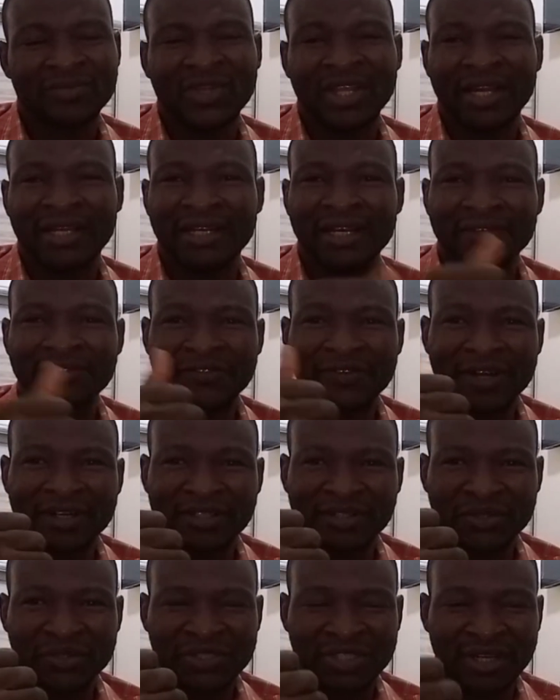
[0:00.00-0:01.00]
And that
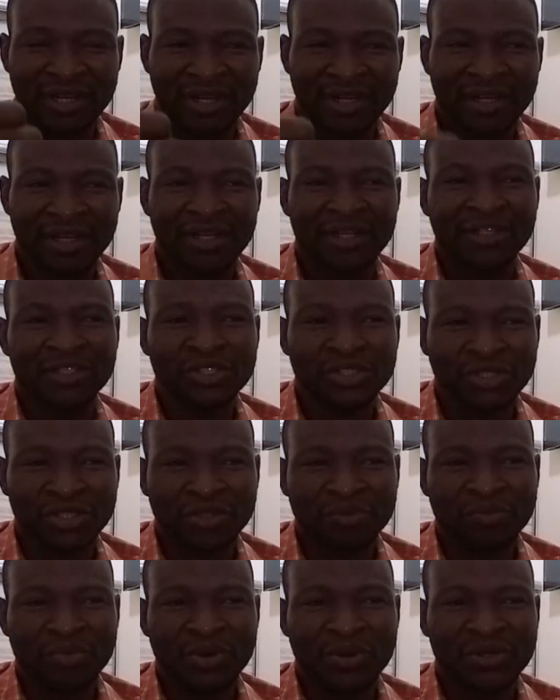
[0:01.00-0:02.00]
factors are
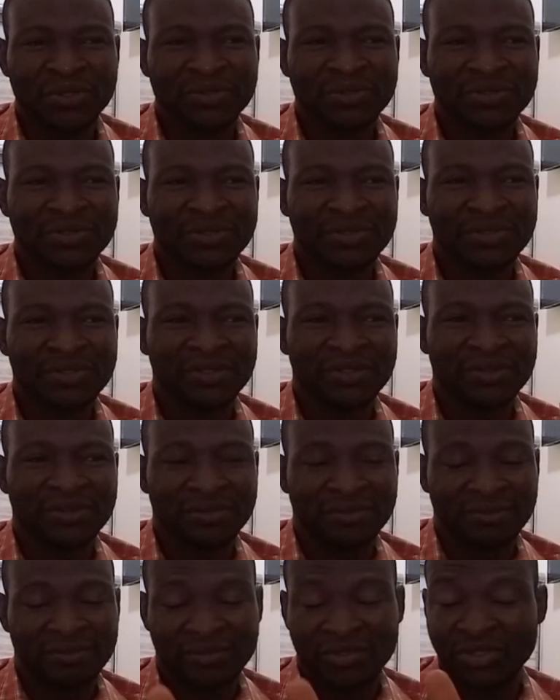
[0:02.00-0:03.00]
short pores,
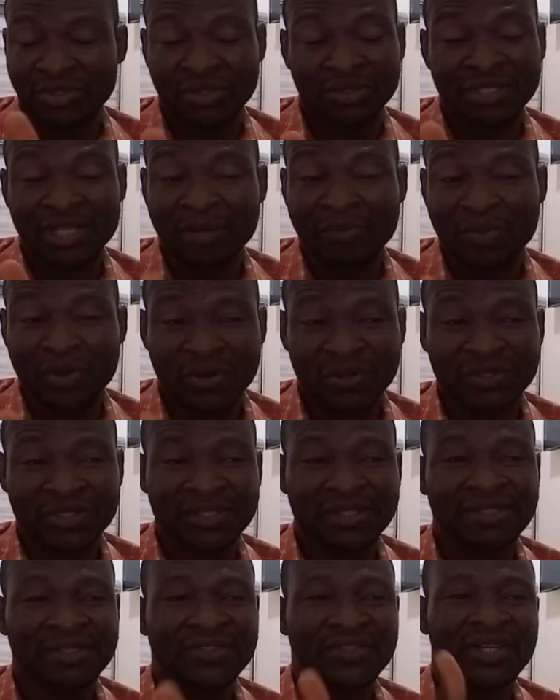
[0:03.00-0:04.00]
shorter
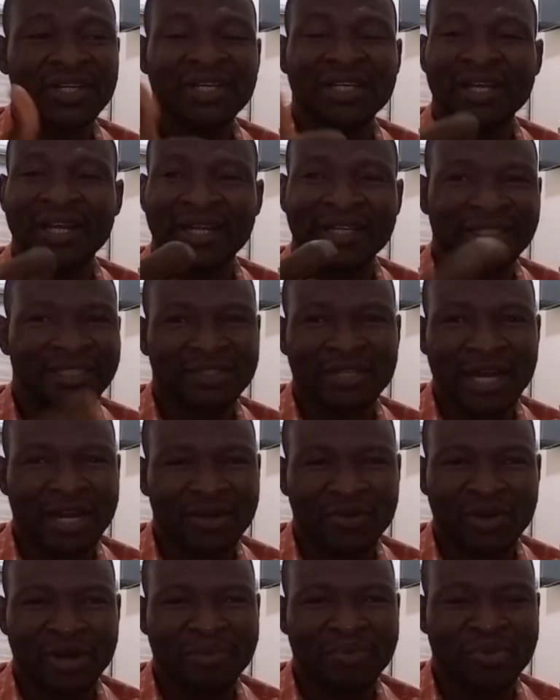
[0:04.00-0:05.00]
pauses, and
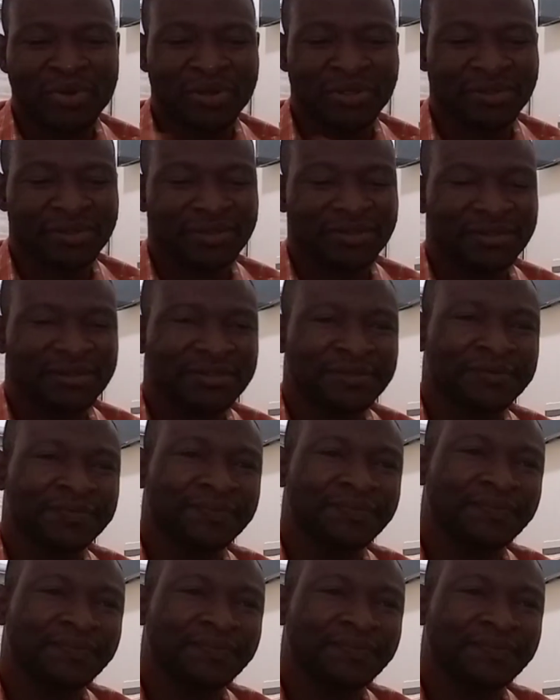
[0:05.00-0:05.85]
narrower pauses.